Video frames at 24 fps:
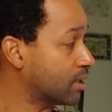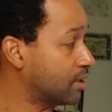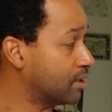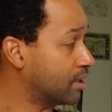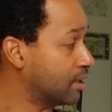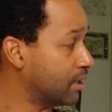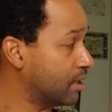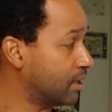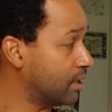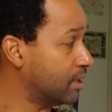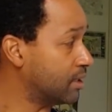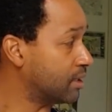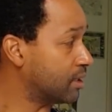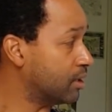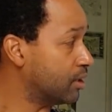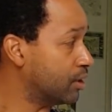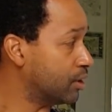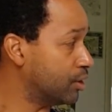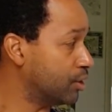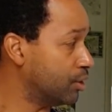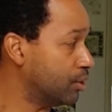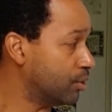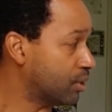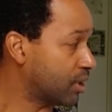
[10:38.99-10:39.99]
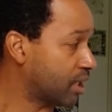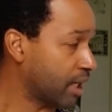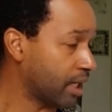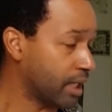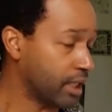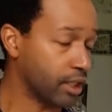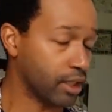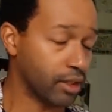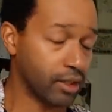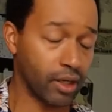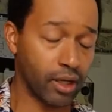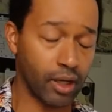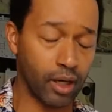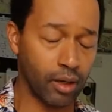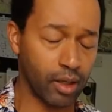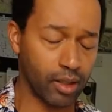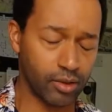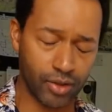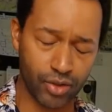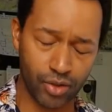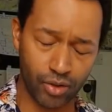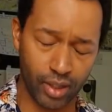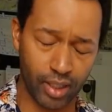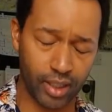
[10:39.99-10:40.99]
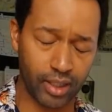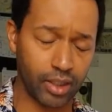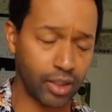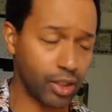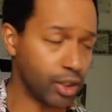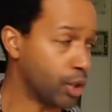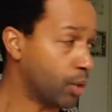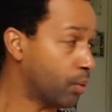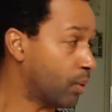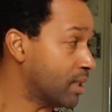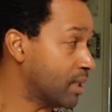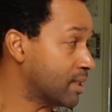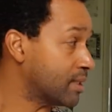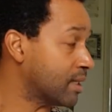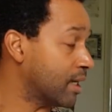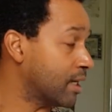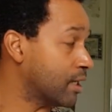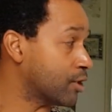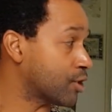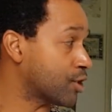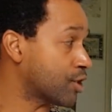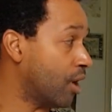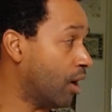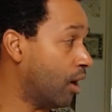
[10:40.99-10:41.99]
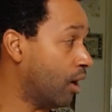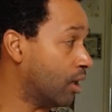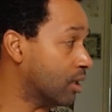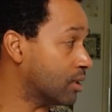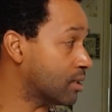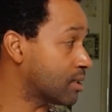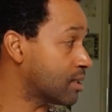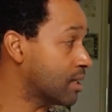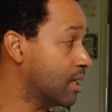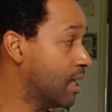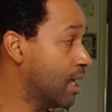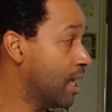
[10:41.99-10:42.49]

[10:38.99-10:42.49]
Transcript: as it is in the USA chart,